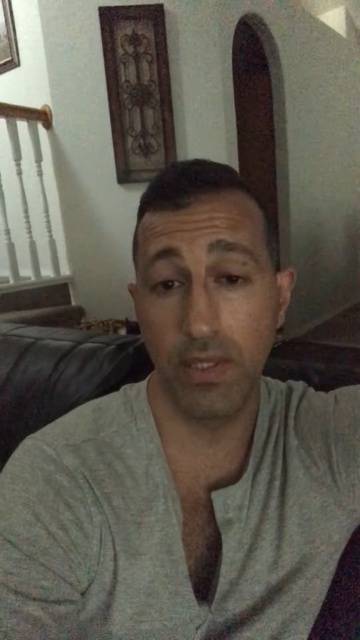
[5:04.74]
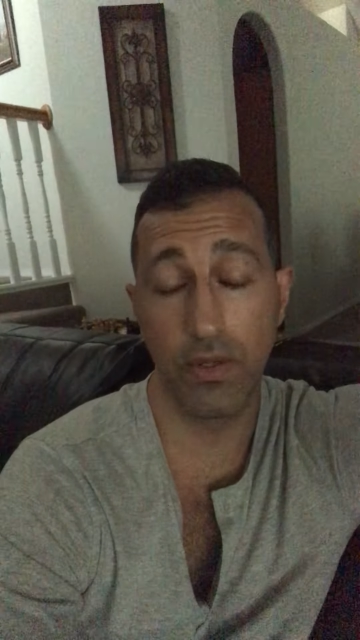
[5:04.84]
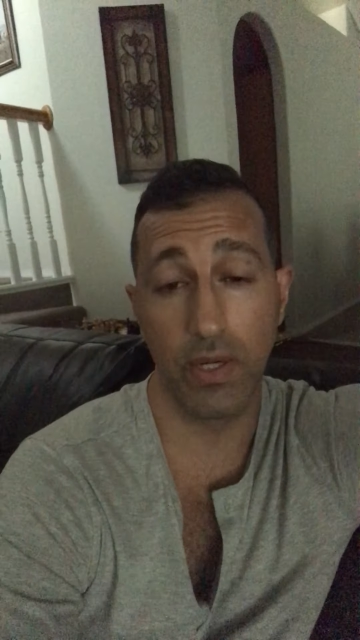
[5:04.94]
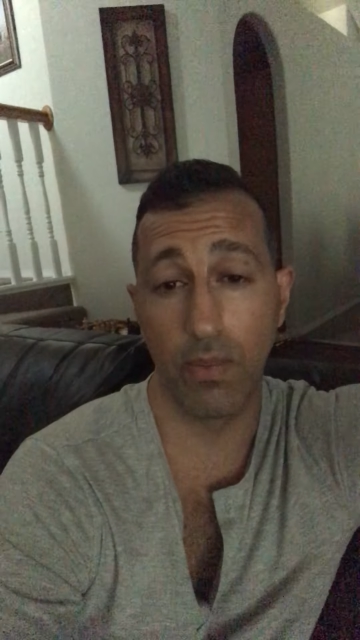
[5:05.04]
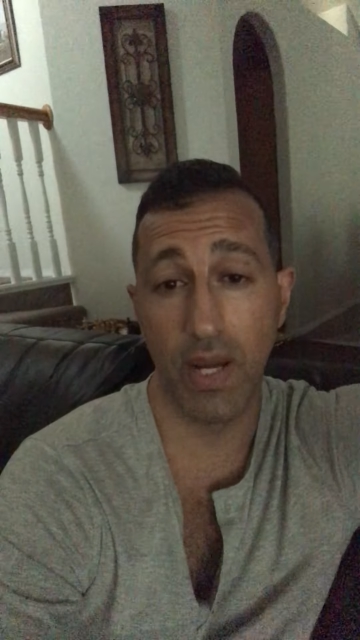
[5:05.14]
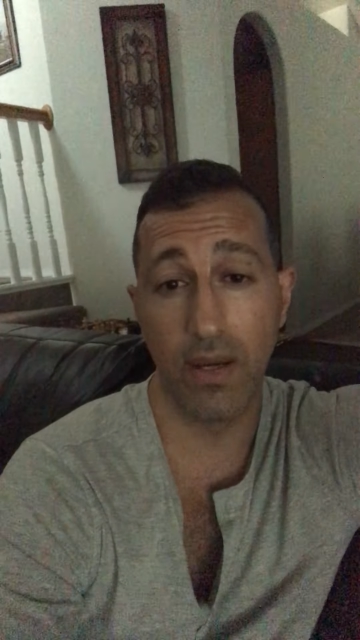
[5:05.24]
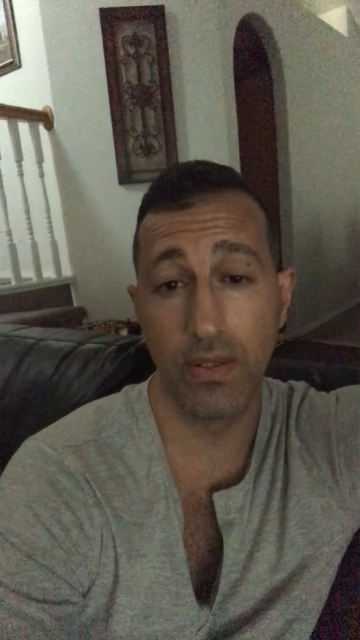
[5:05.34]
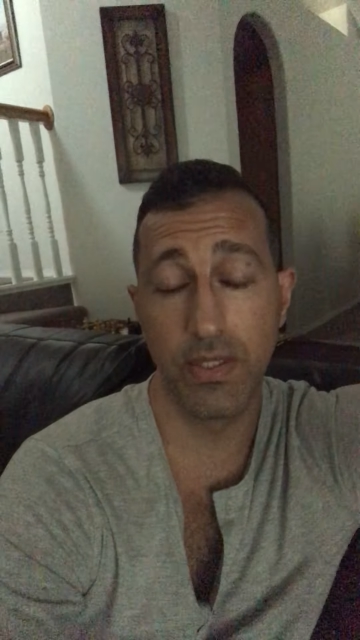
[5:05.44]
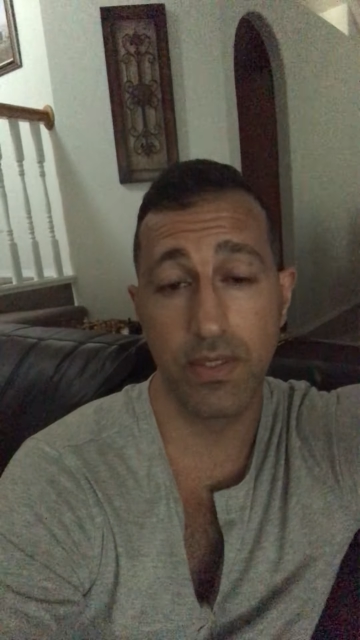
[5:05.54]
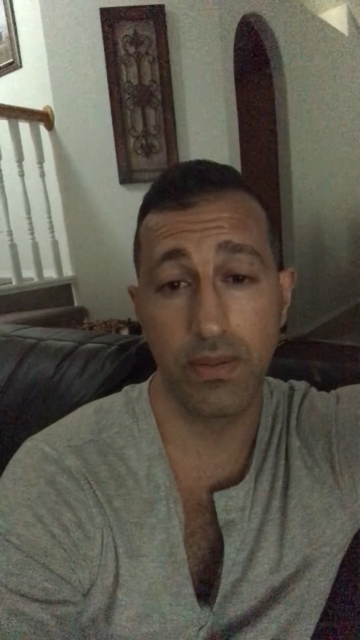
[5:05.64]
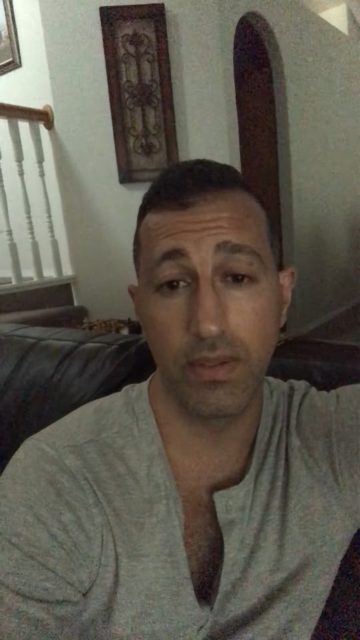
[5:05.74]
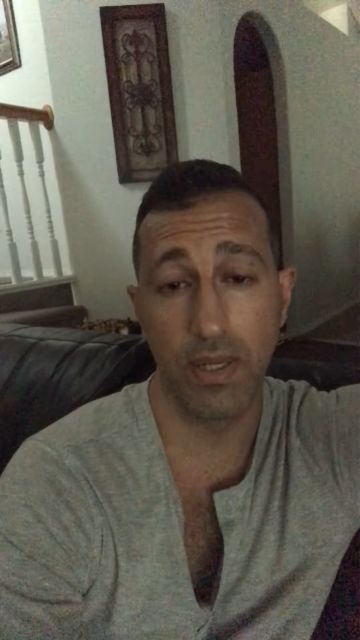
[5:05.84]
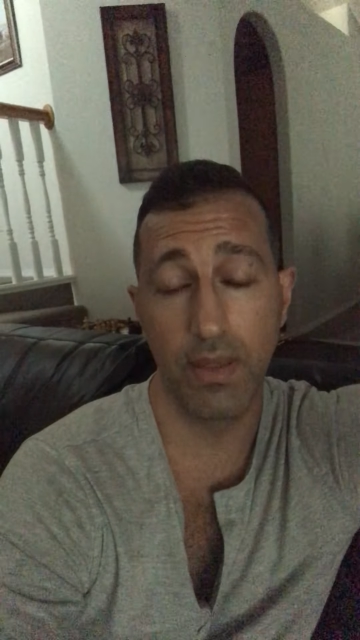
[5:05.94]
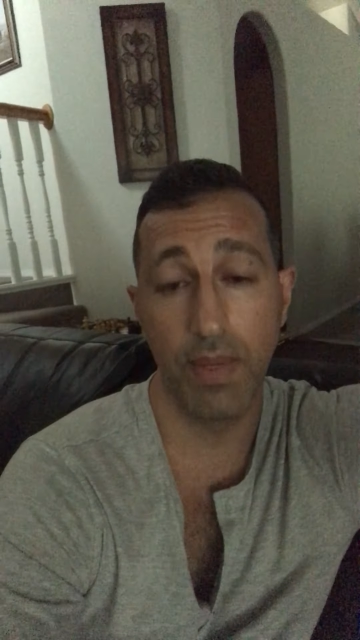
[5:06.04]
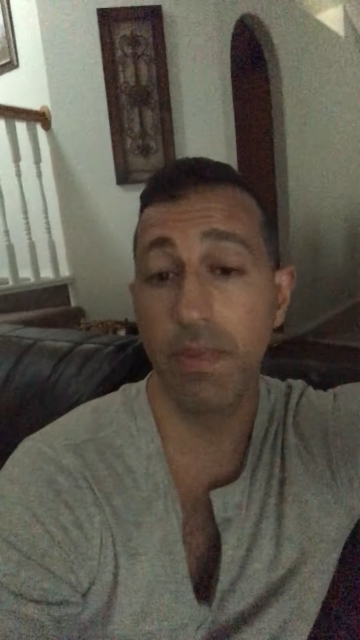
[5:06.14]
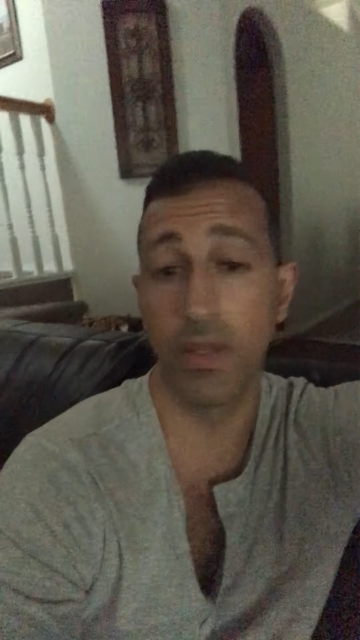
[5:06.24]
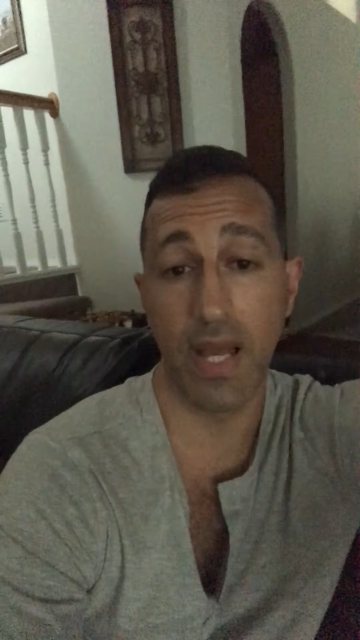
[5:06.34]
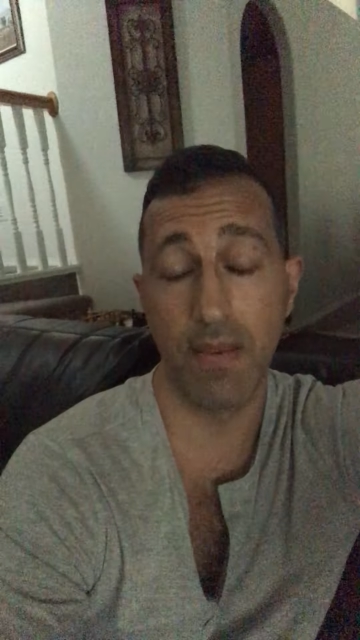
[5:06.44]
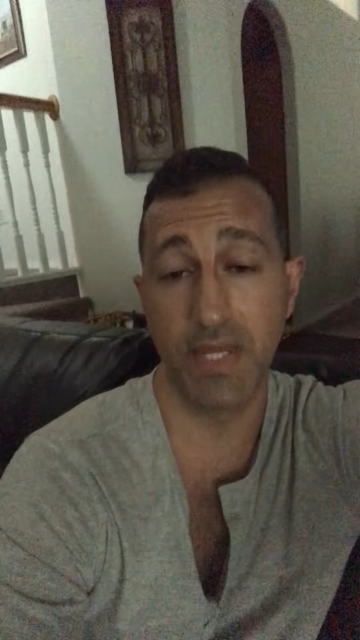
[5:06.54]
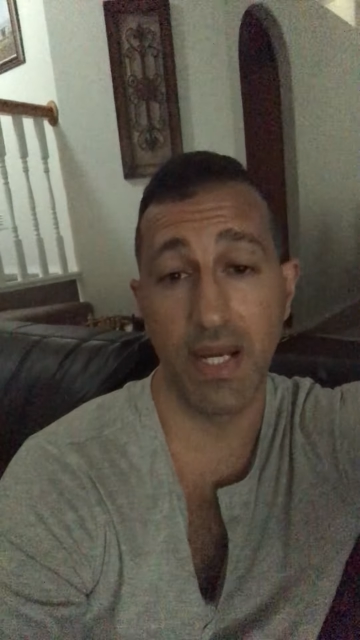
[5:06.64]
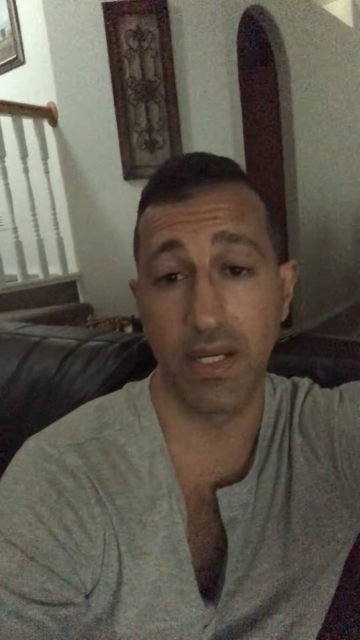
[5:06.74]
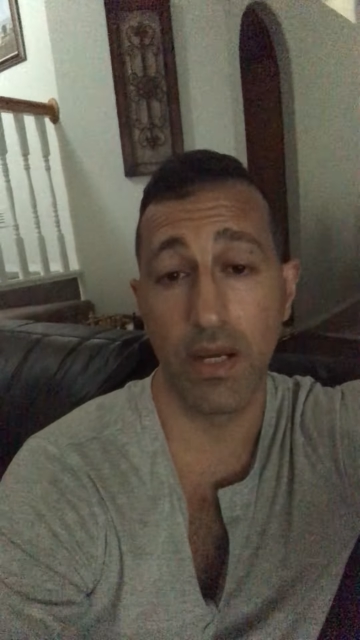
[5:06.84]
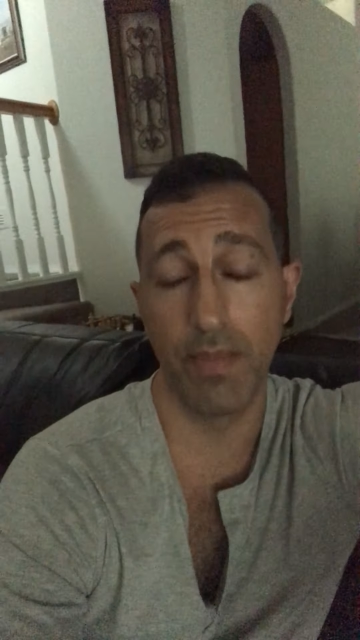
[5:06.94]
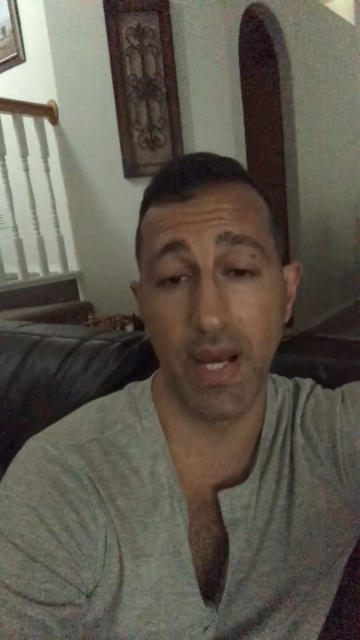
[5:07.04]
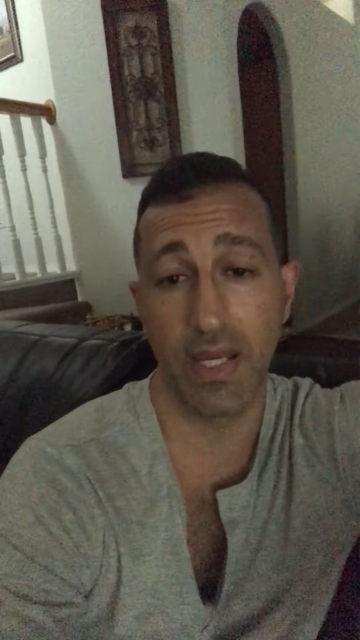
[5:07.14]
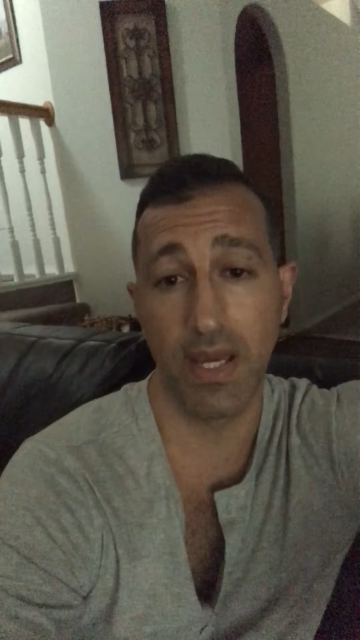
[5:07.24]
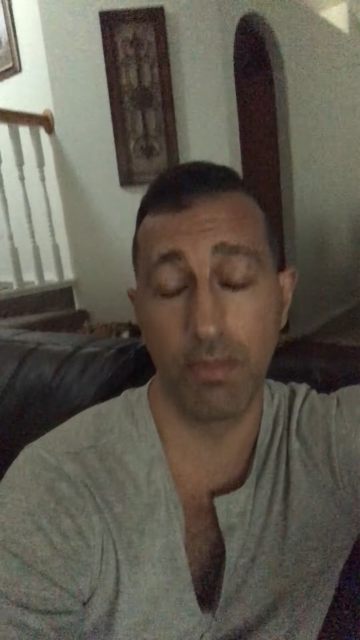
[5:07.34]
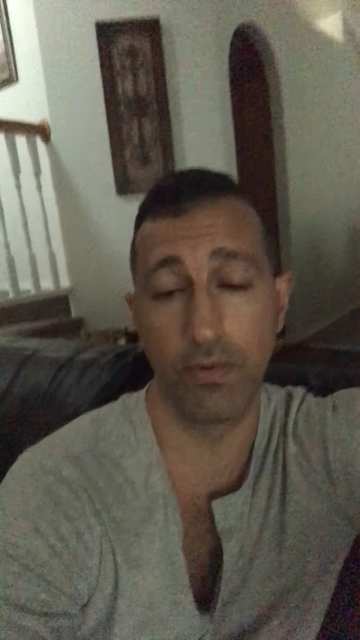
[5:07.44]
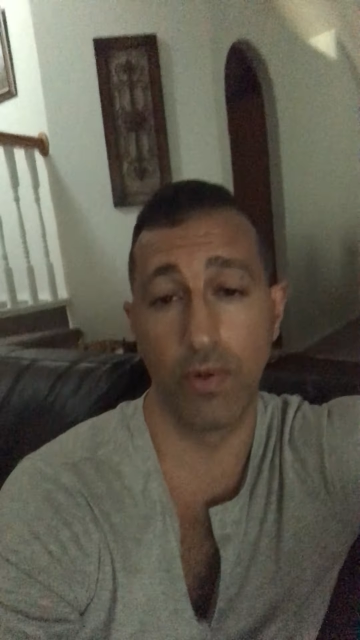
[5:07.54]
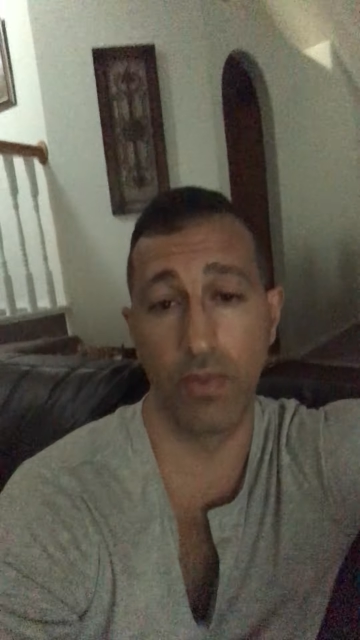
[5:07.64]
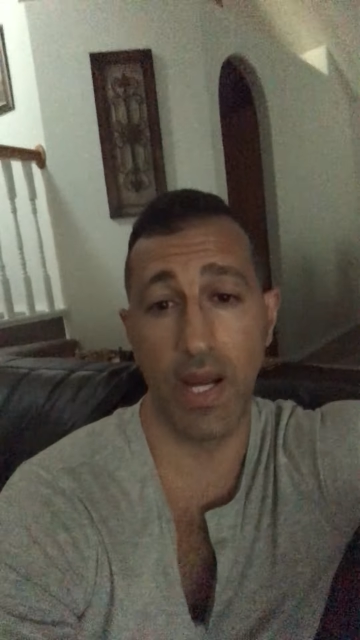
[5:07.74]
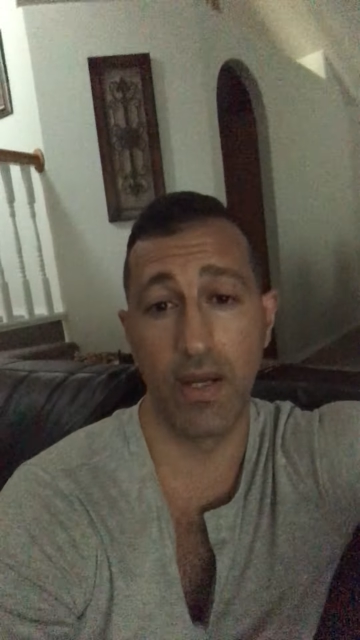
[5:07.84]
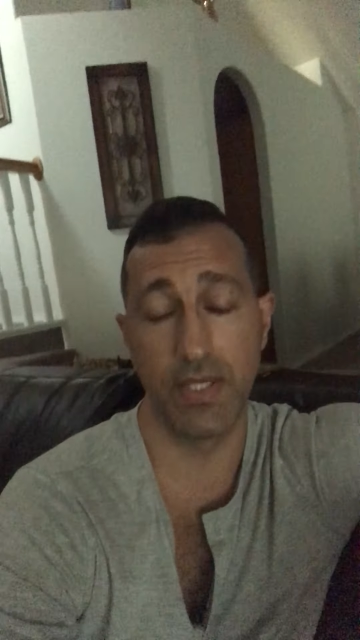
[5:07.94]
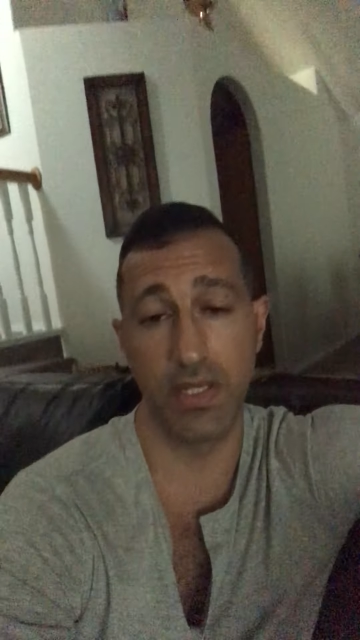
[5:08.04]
during rounds, maybe the labs hadn't come back yet before rounds,